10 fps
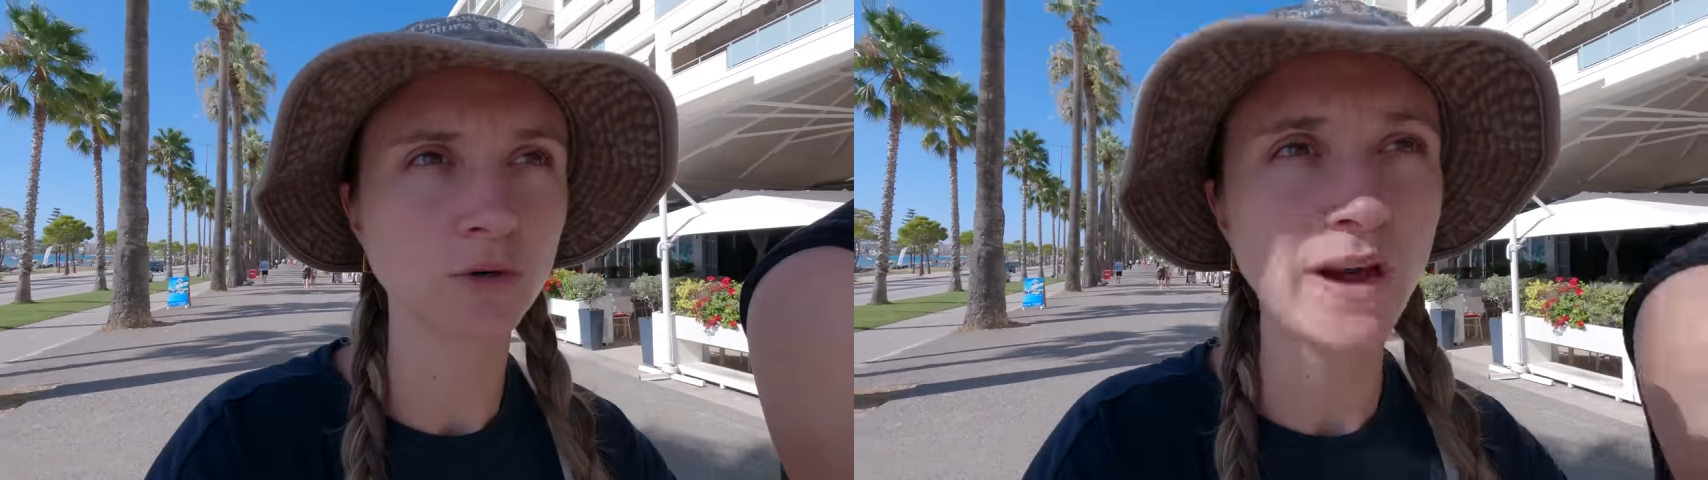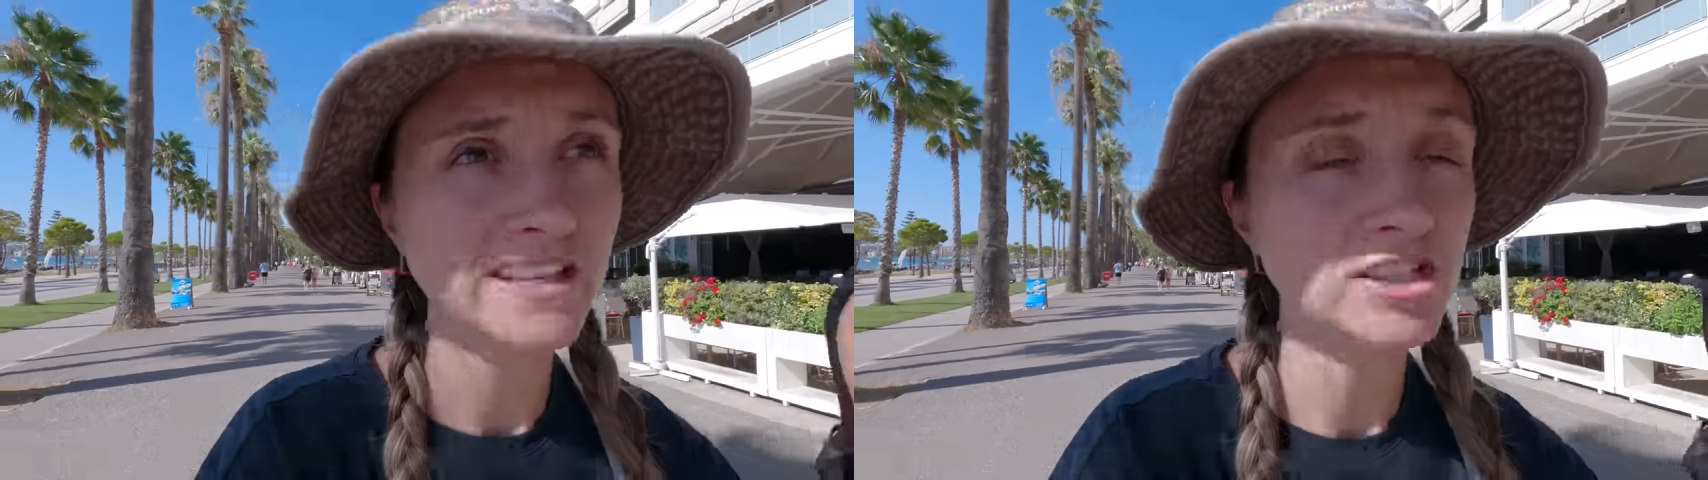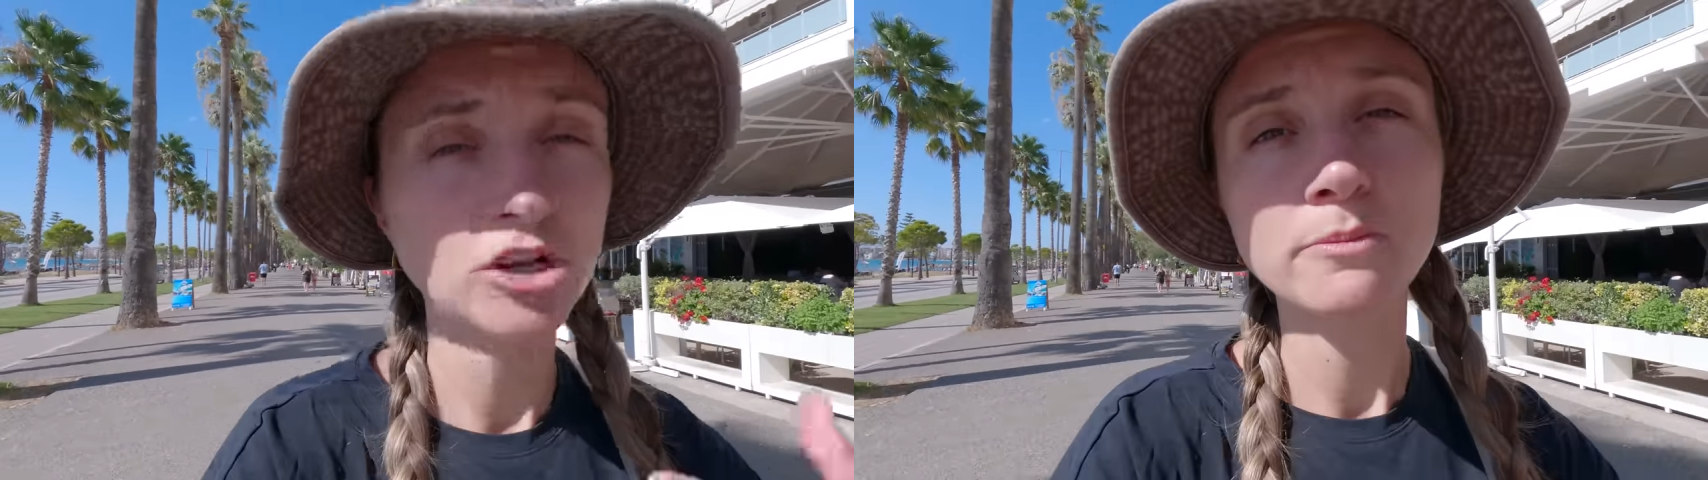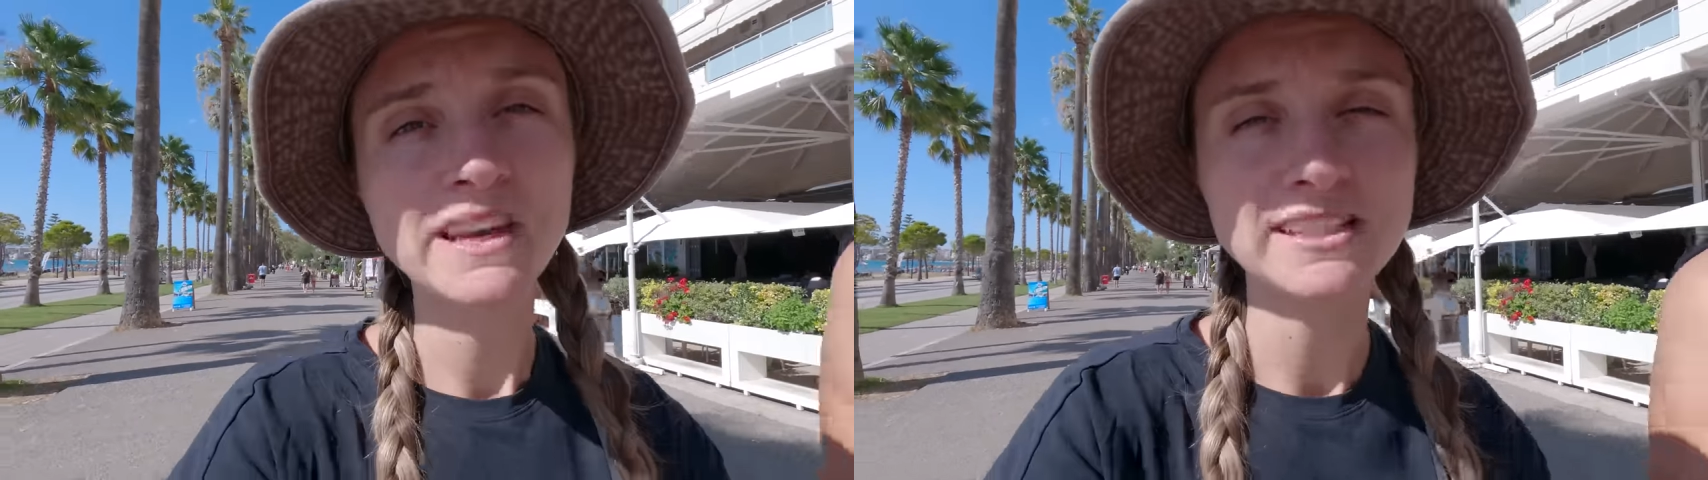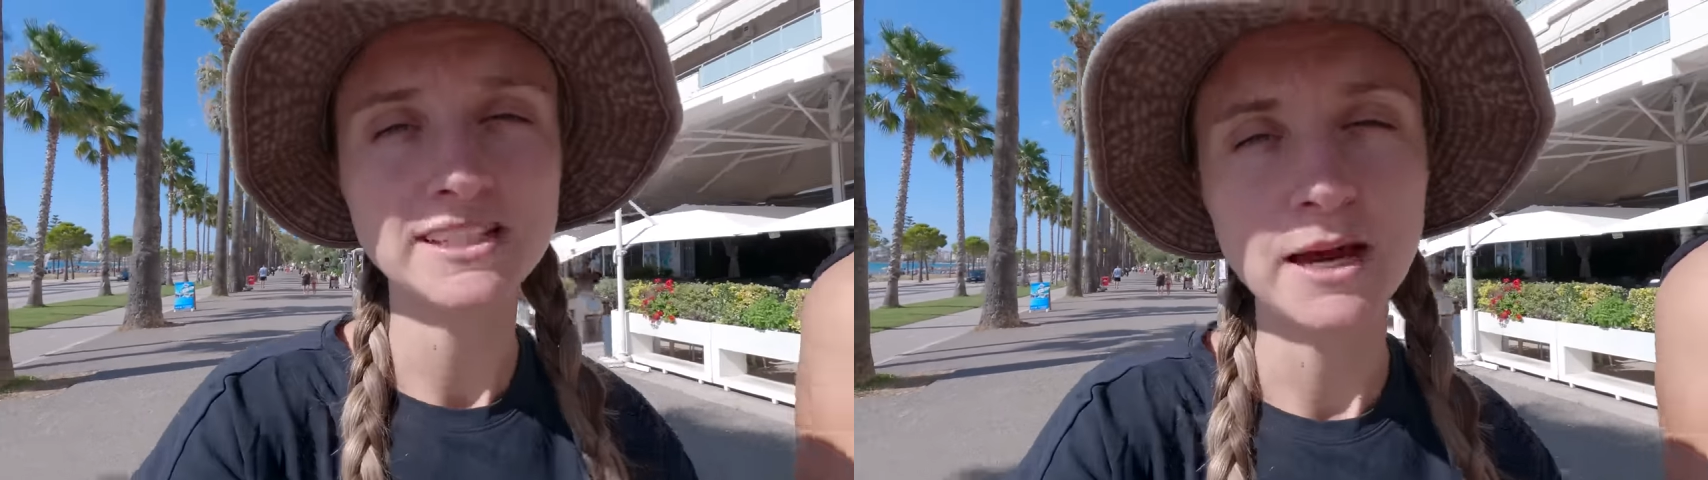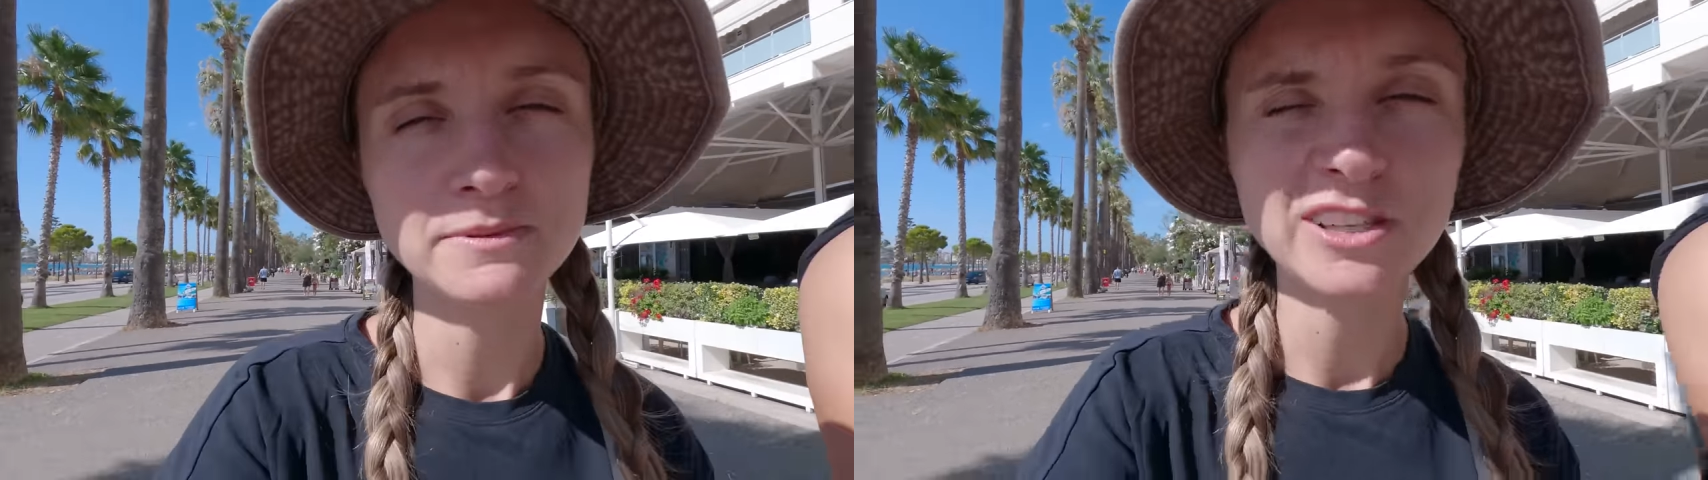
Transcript: the way and so many stops,